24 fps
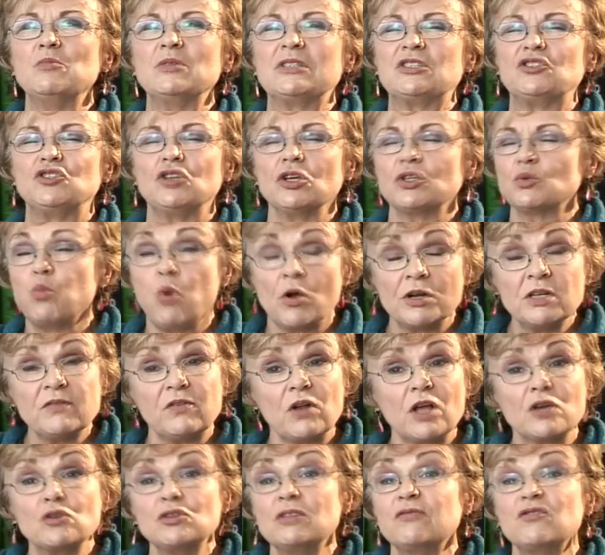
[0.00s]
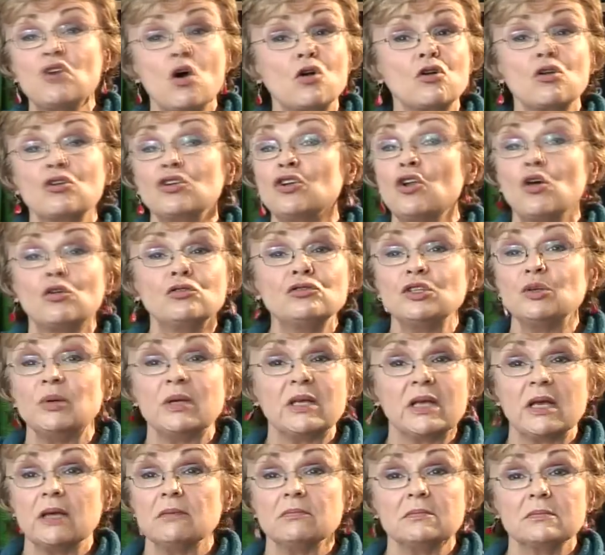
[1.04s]
was just wonderful. I could have gone on and on
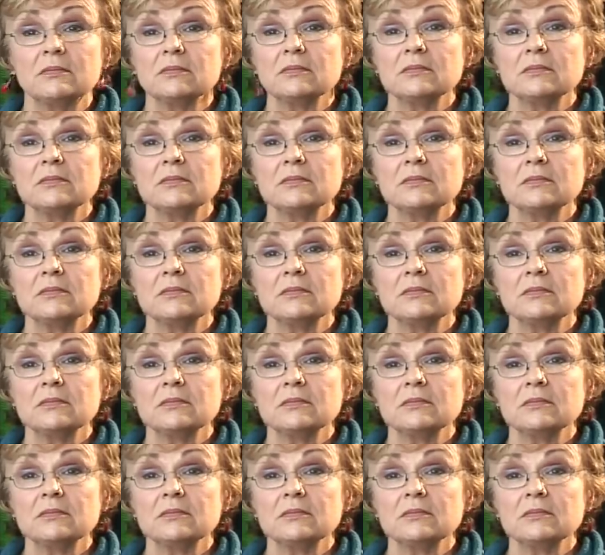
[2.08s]
doing it.